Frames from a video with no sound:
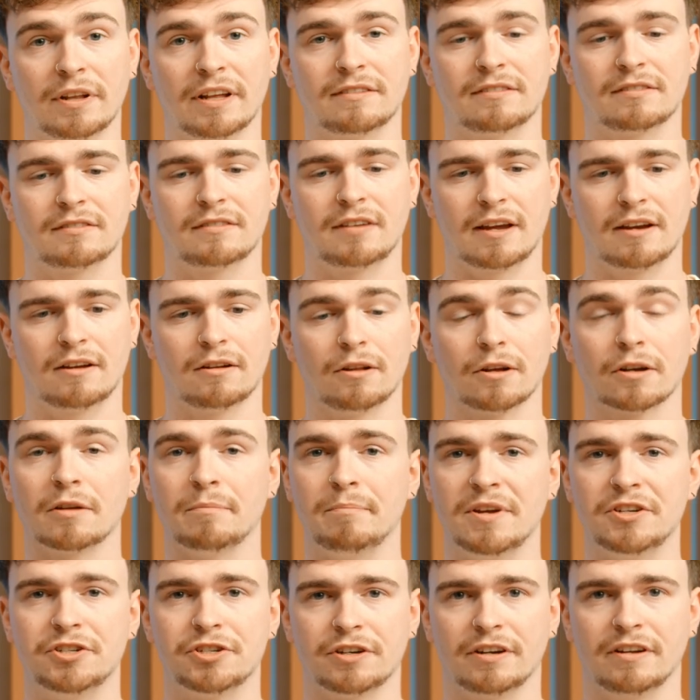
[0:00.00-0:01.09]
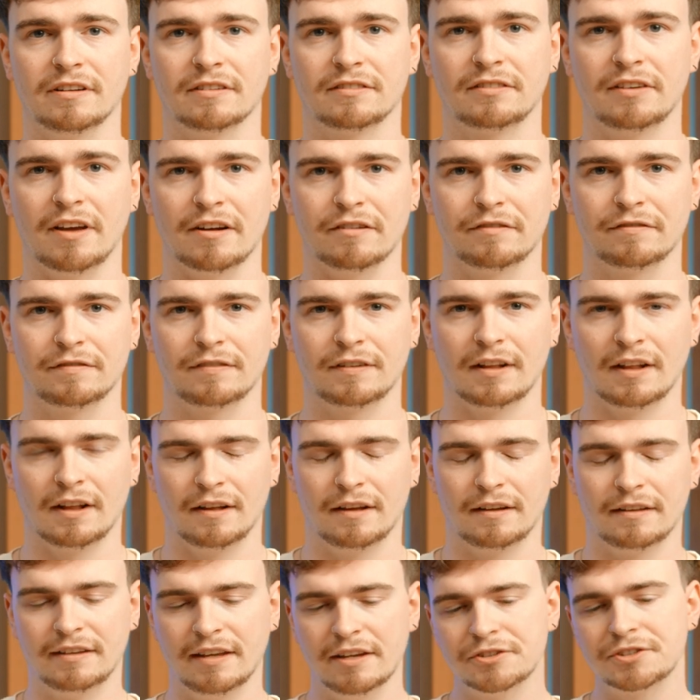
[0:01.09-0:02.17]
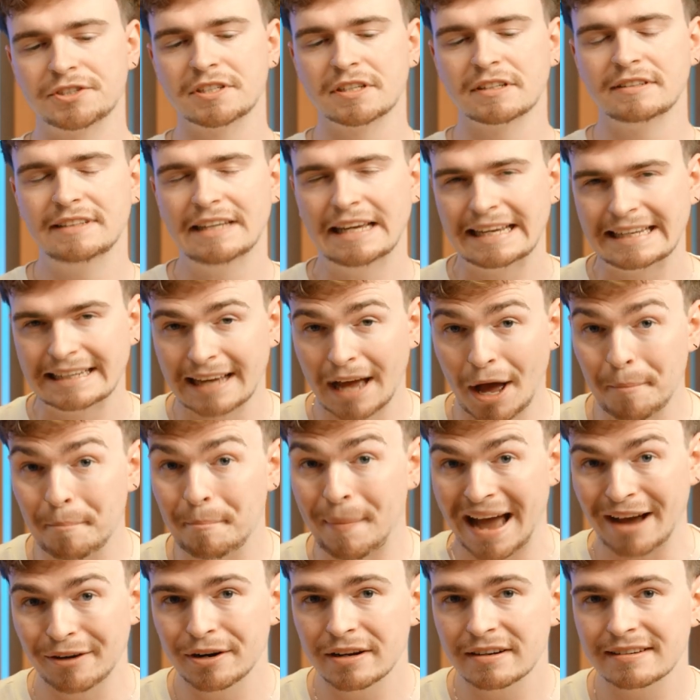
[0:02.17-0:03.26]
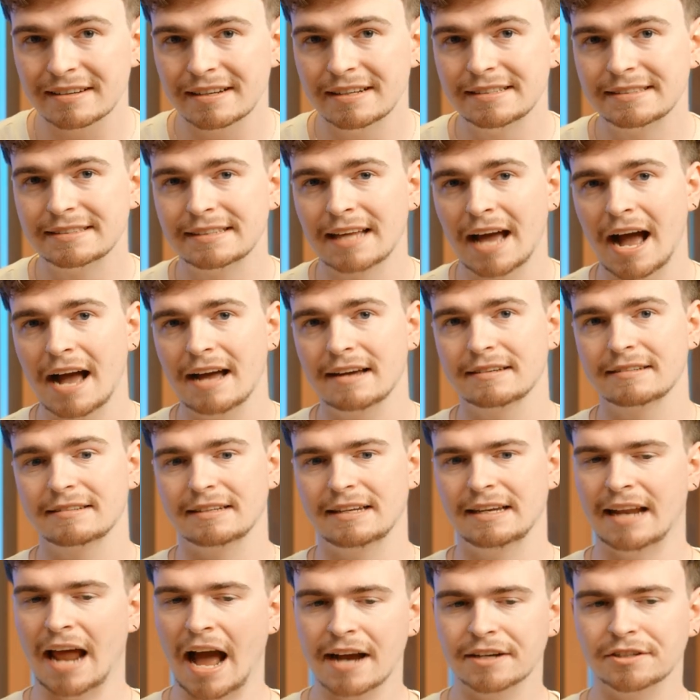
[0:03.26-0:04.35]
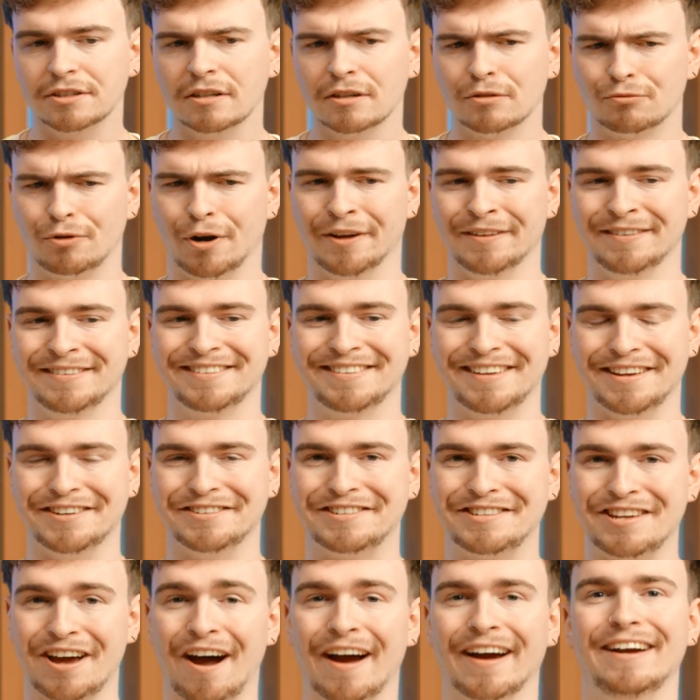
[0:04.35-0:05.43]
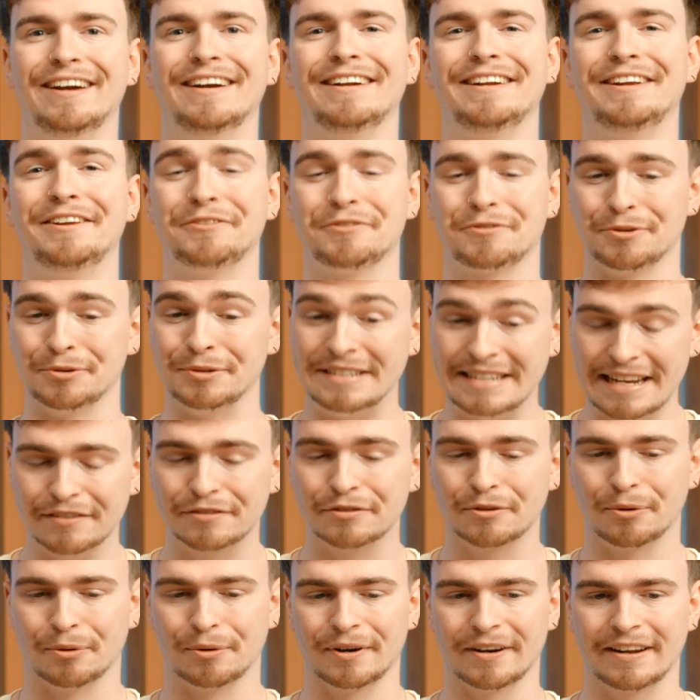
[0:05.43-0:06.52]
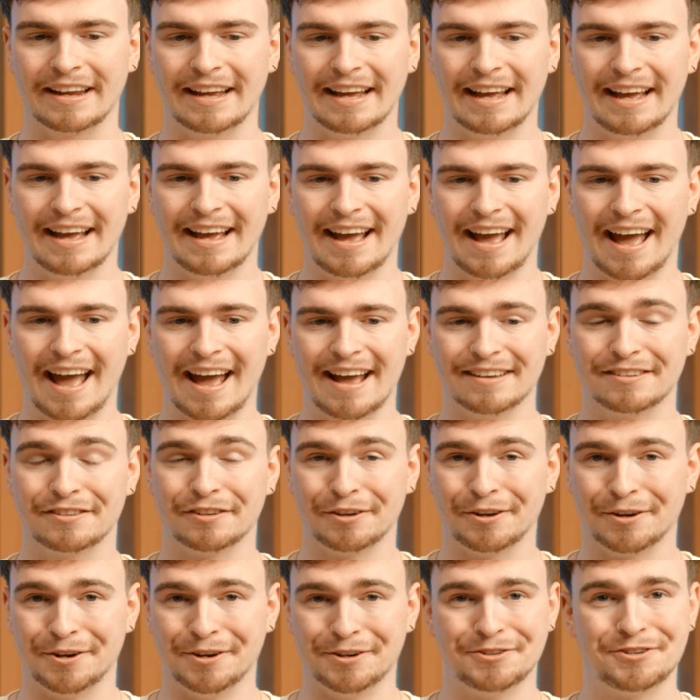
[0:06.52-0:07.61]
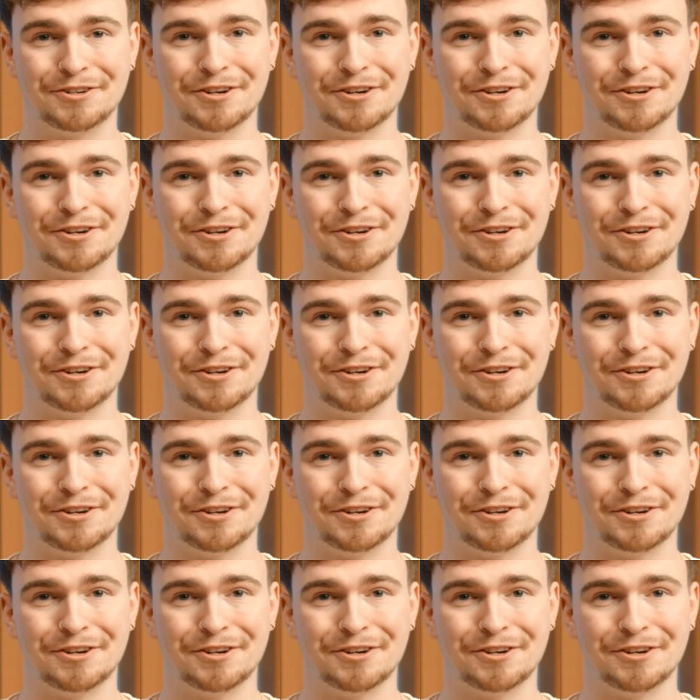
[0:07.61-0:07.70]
let's take a look at Midjourney itself. The interesting thing about it is that it actually runs entirely through Discord. Uh, so you're